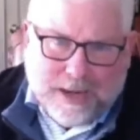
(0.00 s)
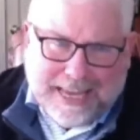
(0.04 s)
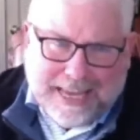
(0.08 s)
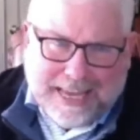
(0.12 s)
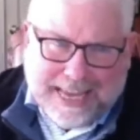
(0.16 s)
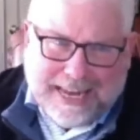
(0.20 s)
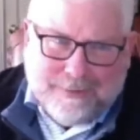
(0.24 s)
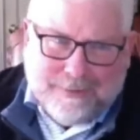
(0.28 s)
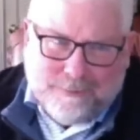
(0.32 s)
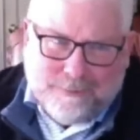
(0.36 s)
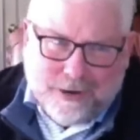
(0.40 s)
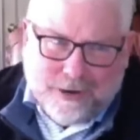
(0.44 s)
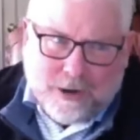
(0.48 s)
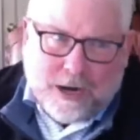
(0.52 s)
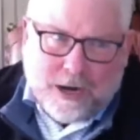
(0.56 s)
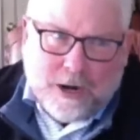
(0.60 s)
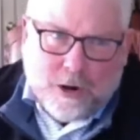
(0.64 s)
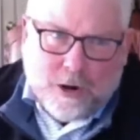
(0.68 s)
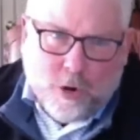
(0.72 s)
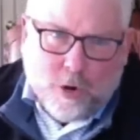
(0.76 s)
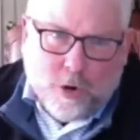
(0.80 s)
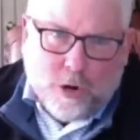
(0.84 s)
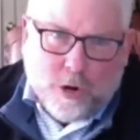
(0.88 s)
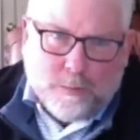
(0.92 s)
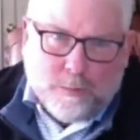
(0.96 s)
in a very
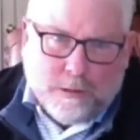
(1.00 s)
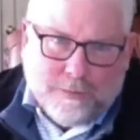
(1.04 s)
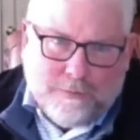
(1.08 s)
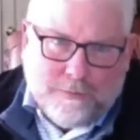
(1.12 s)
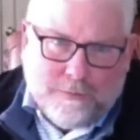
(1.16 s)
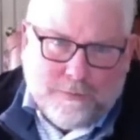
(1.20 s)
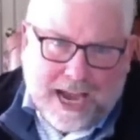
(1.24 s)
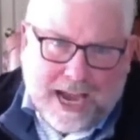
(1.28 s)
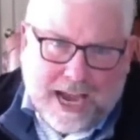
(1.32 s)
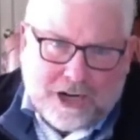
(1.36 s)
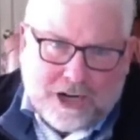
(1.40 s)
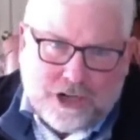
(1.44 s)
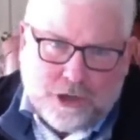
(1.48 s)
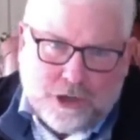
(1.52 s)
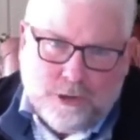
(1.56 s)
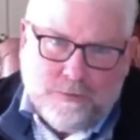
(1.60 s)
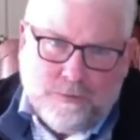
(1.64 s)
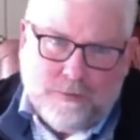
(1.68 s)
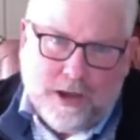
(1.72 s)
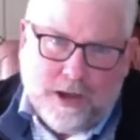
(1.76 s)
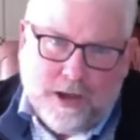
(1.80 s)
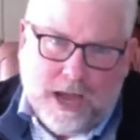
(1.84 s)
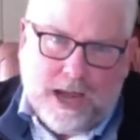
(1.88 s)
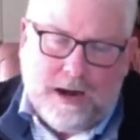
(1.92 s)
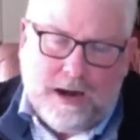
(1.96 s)
knowable fashion, you've
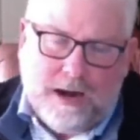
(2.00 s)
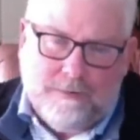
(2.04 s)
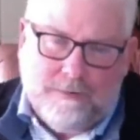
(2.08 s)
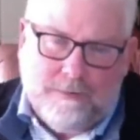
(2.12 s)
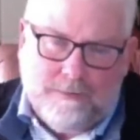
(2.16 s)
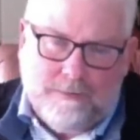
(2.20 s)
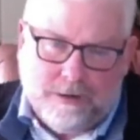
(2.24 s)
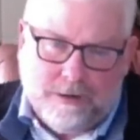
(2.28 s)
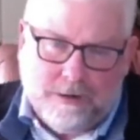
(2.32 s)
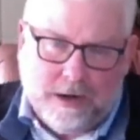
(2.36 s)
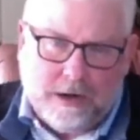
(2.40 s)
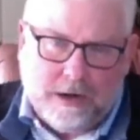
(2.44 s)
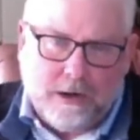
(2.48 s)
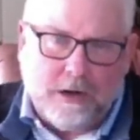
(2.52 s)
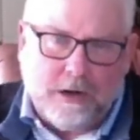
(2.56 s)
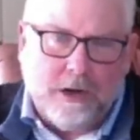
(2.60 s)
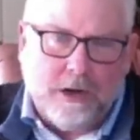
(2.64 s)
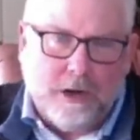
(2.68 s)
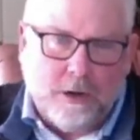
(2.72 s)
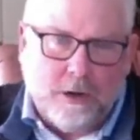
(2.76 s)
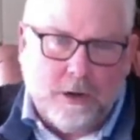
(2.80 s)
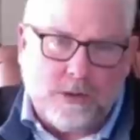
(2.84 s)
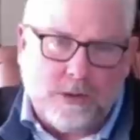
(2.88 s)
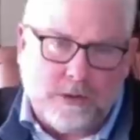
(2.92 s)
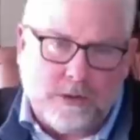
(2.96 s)
got a very good
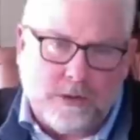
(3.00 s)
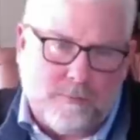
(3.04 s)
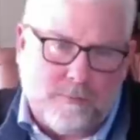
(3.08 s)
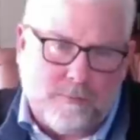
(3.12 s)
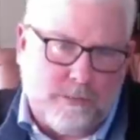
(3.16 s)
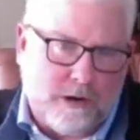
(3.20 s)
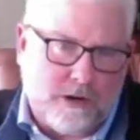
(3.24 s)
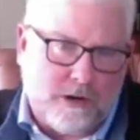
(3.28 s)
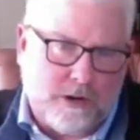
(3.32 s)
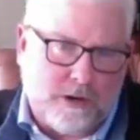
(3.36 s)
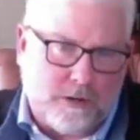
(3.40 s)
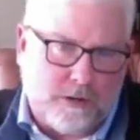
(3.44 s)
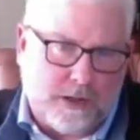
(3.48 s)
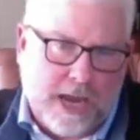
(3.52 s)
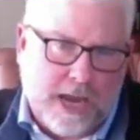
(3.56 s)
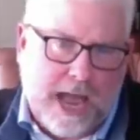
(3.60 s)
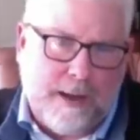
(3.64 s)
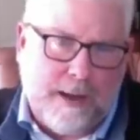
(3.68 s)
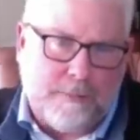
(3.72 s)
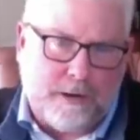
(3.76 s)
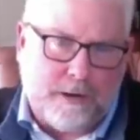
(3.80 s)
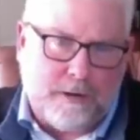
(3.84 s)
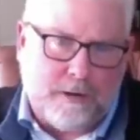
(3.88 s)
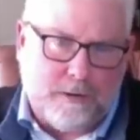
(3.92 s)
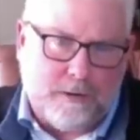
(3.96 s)
use of Berkshire's
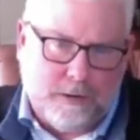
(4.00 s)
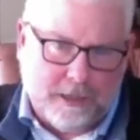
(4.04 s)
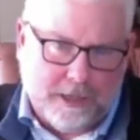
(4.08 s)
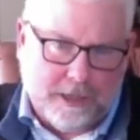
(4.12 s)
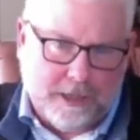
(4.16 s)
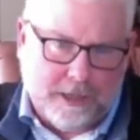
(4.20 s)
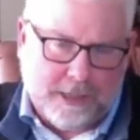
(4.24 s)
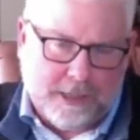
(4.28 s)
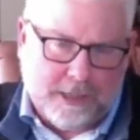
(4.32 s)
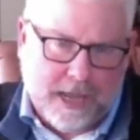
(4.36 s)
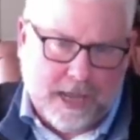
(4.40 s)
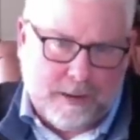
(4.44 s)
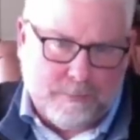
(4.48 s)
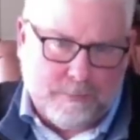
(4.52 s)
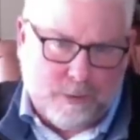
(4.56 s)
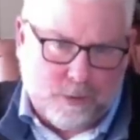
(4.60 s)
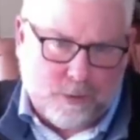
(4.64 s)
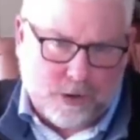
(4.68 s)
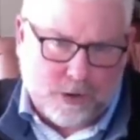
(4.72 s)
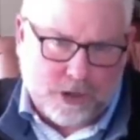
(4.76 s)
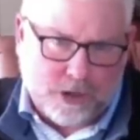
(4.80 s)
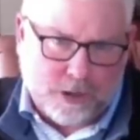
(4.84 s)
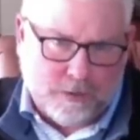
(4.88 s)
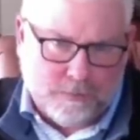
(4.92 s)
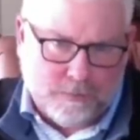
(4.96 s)
capital, at least that
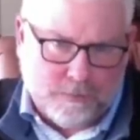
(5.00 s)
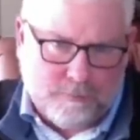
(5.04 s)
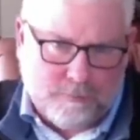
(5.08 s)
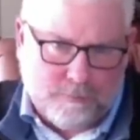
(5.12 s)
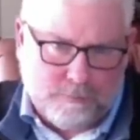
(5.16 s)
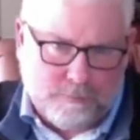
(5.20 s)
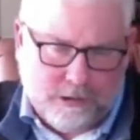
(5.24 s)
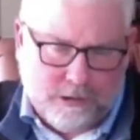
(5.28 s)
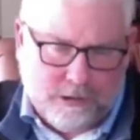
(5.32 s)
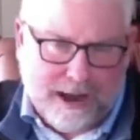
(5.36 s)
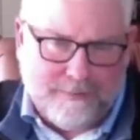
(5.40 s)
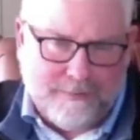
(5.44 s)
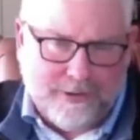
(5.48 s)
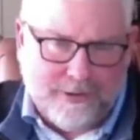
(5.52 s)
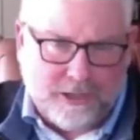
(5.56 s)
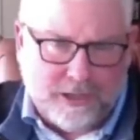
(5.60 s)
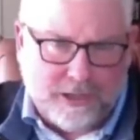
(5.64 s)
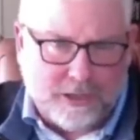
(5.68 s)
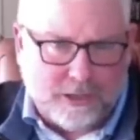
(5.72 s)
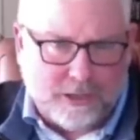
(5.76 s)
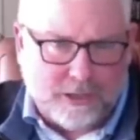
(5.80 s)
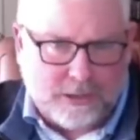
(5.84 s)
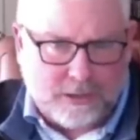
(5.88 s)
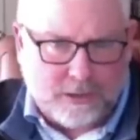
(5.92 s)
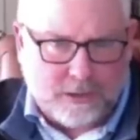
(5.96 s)
portion of profit
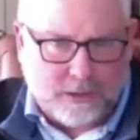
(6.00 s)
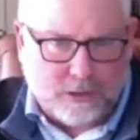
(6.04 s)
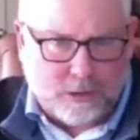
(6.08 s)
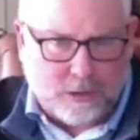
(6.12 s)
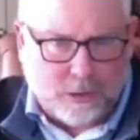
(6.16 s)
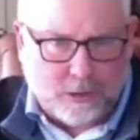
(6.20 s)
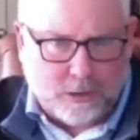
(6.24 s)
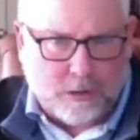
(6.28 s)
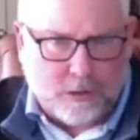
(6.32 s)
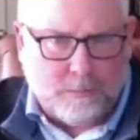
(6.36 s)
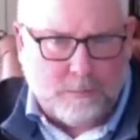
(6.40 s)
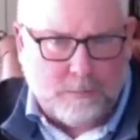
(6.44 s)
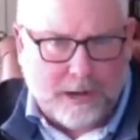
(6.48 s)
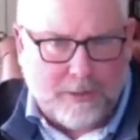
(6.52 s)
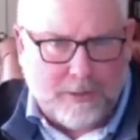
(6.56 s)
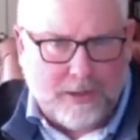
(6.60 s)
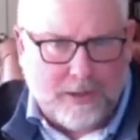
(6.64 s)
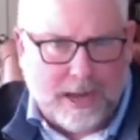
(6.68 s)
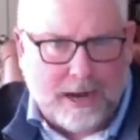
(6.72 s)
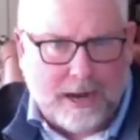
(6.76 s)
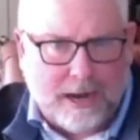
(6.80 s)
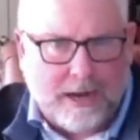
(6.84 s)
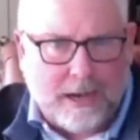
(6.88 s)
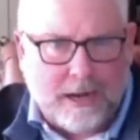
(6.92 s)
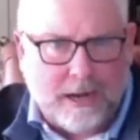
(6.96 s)
that's earned by
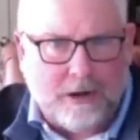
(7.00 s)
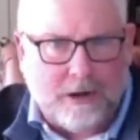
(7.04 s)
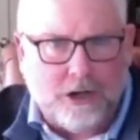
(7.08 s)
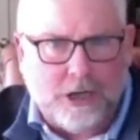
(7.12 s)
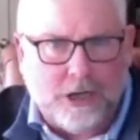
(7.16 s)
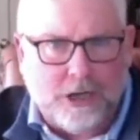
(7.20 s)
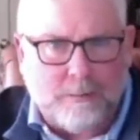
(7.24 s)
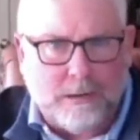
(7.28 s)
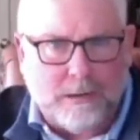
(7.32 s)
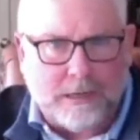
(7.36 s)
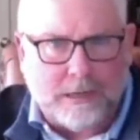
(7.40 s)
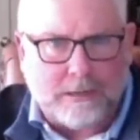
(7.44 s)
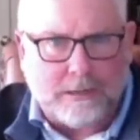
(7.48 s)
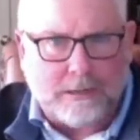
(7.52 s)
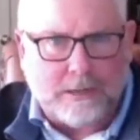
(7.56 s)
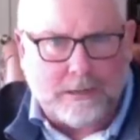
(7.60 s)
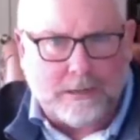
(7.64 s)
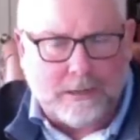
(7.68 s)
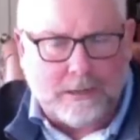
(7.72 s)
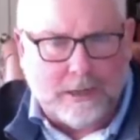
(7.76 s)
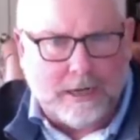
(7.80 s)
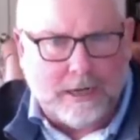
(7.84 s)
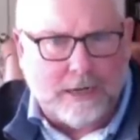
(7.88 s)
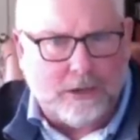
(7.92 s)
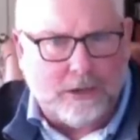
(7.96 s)
that energy business
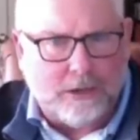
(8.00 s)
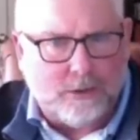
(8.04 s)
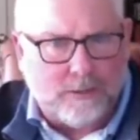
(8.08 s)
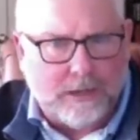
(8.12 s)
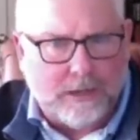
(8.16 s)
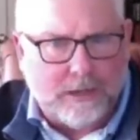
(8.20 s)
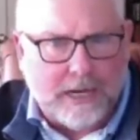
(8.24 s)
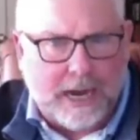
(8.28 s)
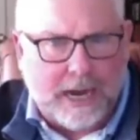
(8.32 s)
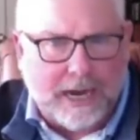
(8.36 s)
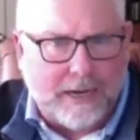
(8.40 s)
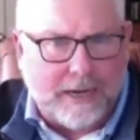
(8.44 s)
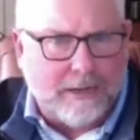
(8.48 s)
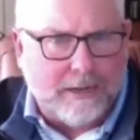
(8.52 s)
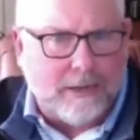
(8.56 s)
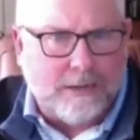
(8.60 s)
that is retained.